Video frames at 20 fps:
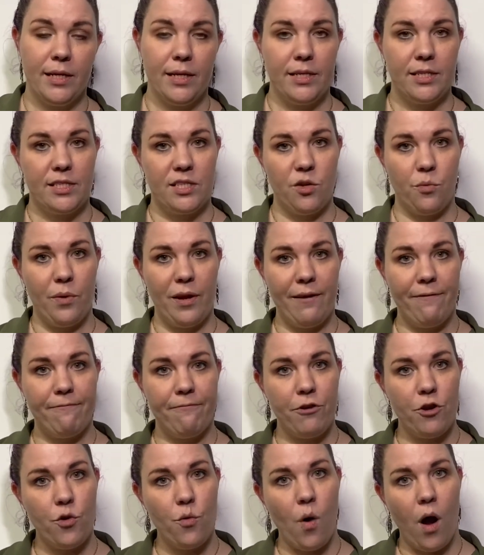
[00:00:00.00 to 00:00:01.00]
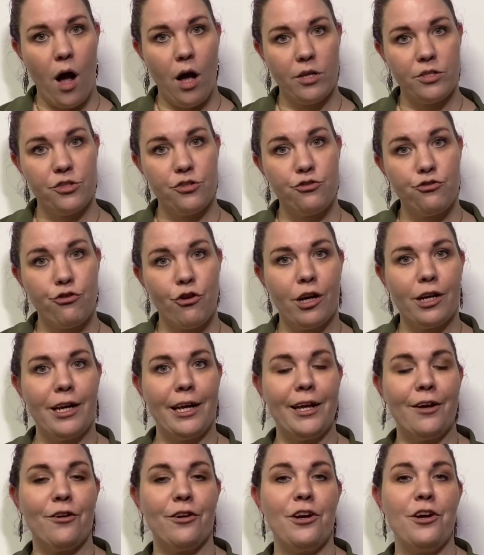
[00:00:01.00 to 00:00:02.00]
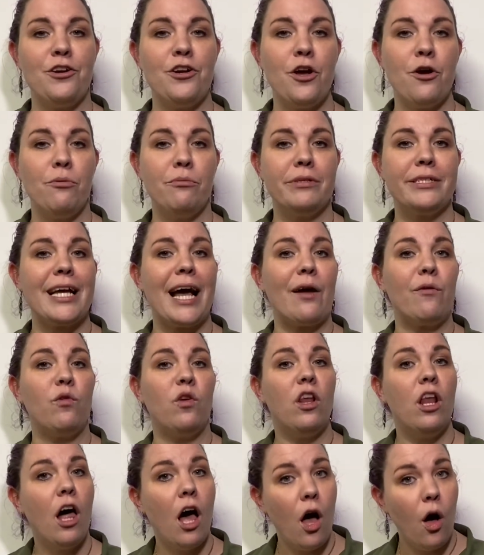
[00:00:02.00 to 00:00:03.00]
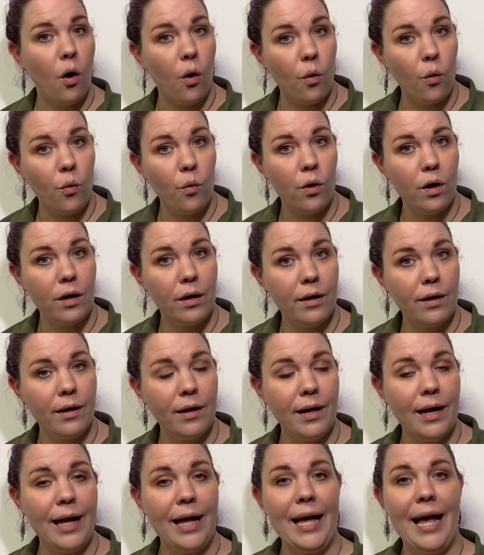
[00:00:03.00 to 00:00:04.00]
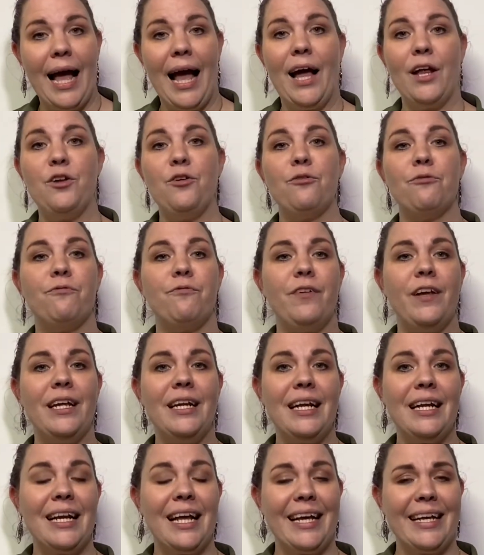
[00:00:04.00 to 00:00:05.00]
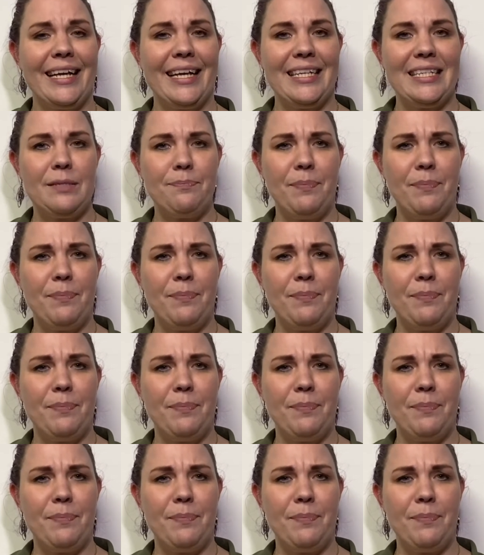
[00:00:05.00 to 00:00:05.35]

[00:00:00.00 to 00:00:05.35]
So if you are struggling on a note down low and you're feeling like it's